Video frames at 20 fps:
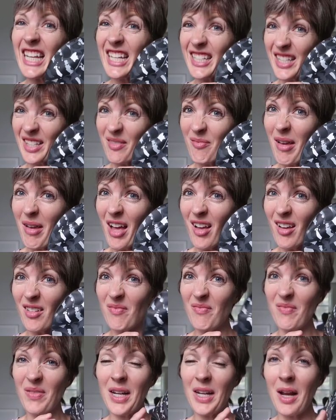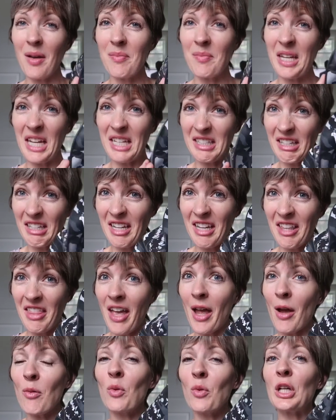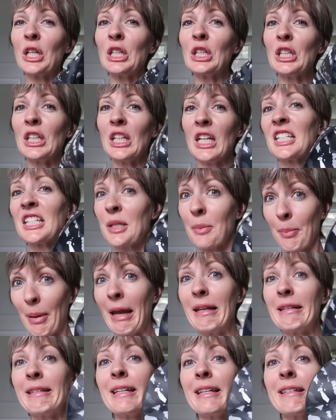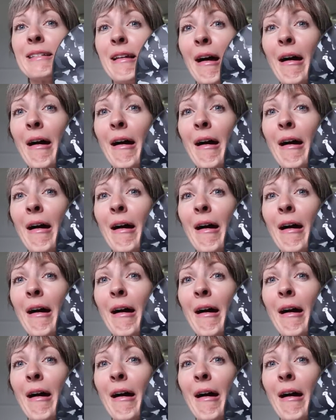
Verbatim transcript: does smell, but I'm guessing that will dissipate in